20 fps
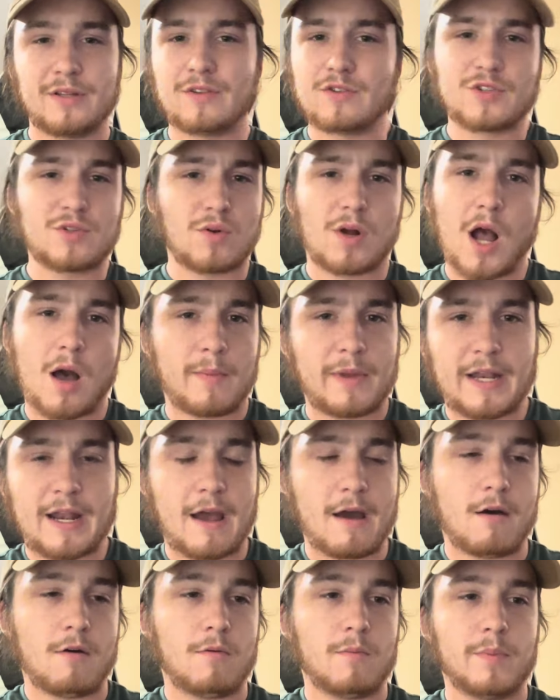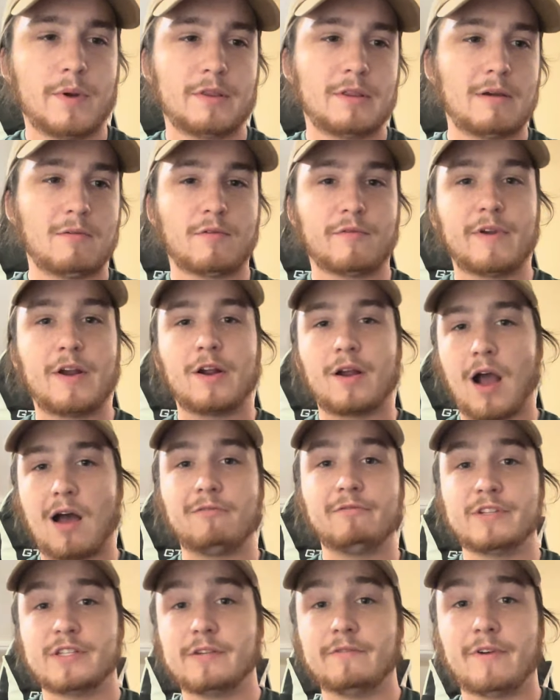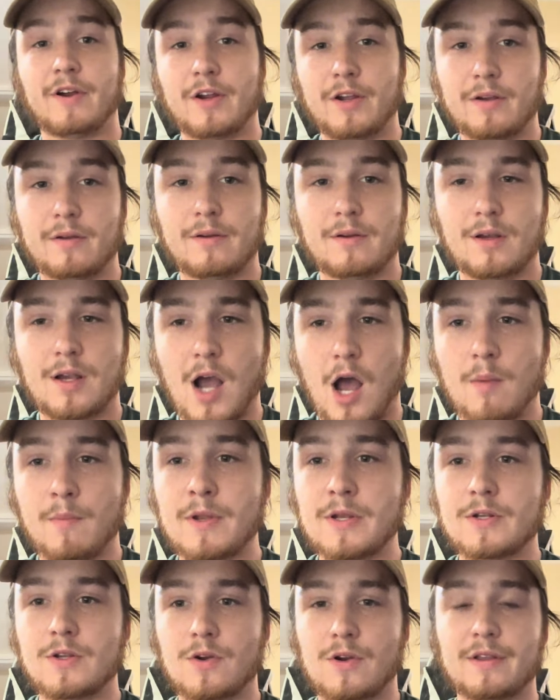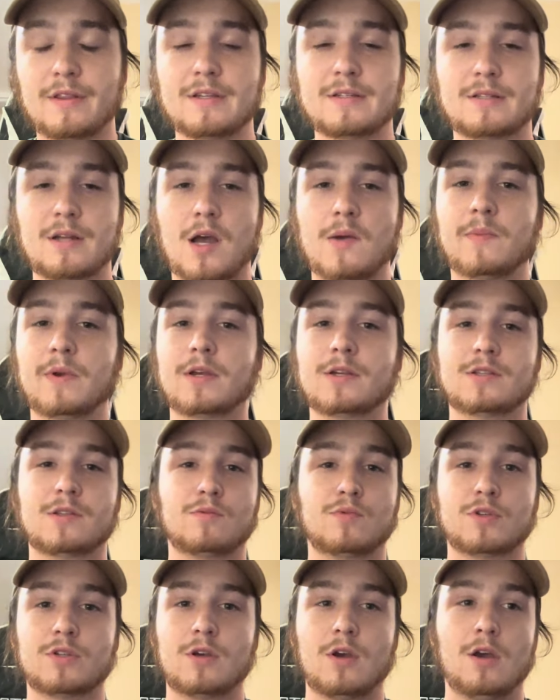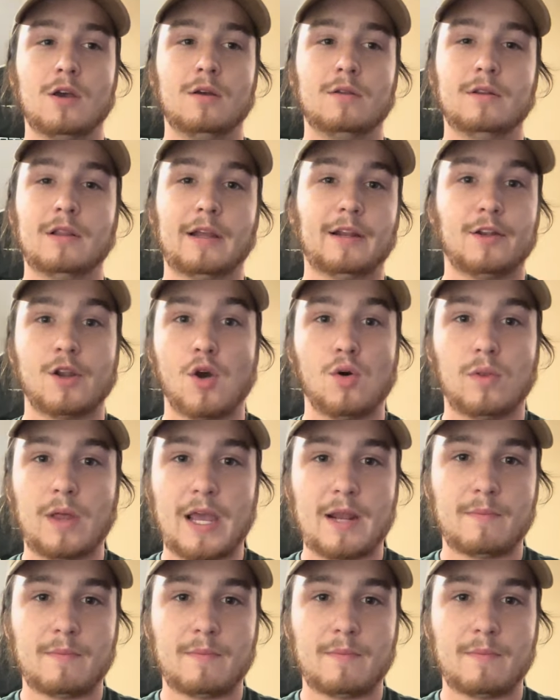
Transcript: They're still common now, but they were obviously very common during this time because there was like no land